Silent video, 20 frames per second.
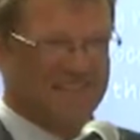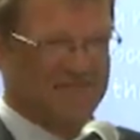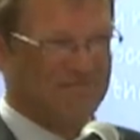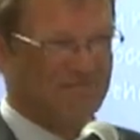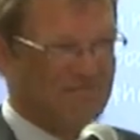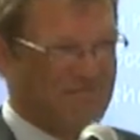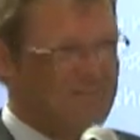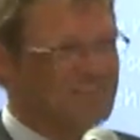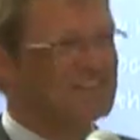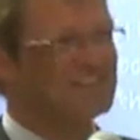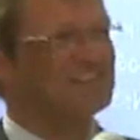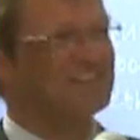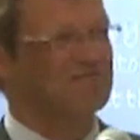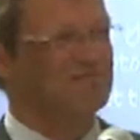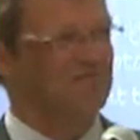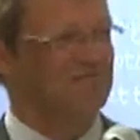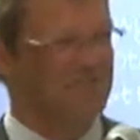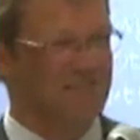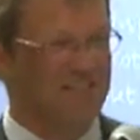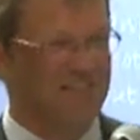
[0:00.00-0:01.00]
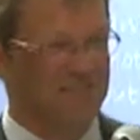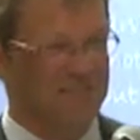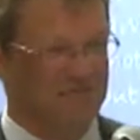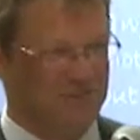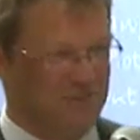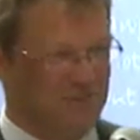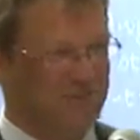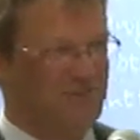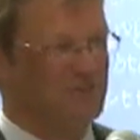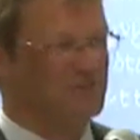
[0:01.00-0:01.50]
but many
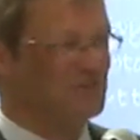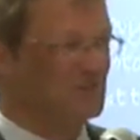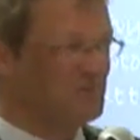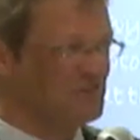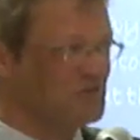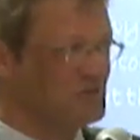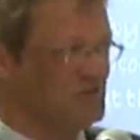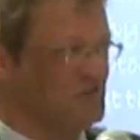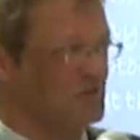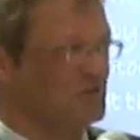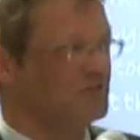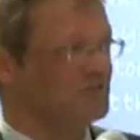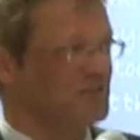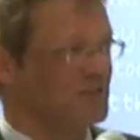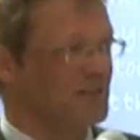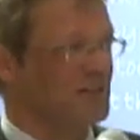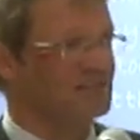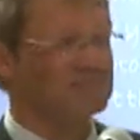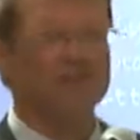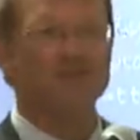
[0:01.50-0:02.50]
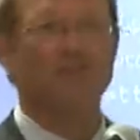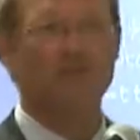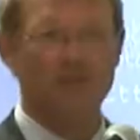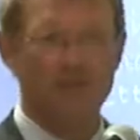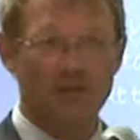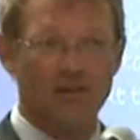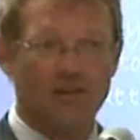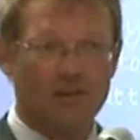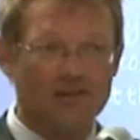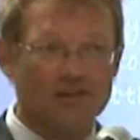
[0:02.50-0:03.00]
people use stock phrases
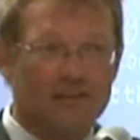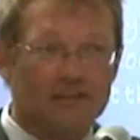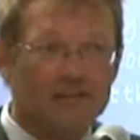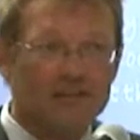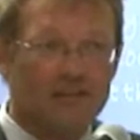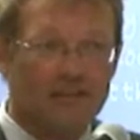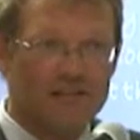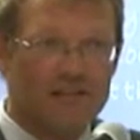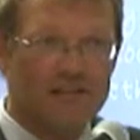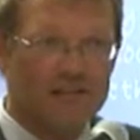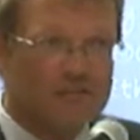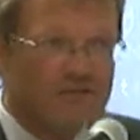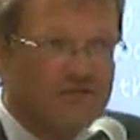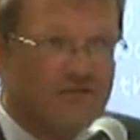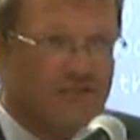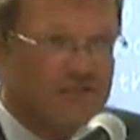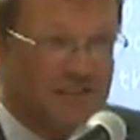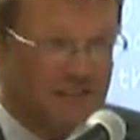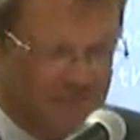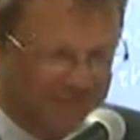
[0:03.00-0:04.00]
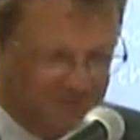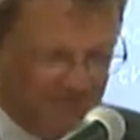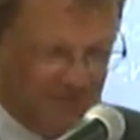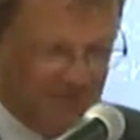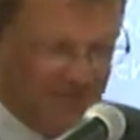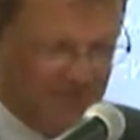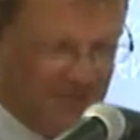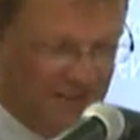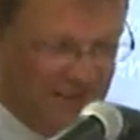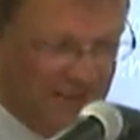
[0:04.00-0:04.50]
because they just fit in
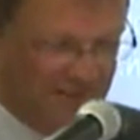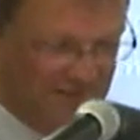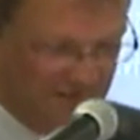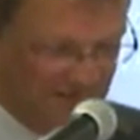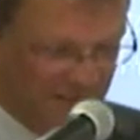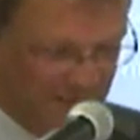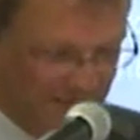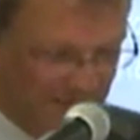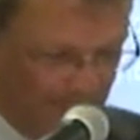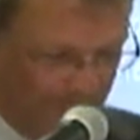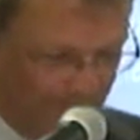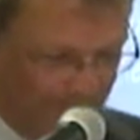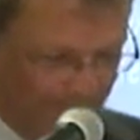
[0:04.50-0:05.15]
very easily.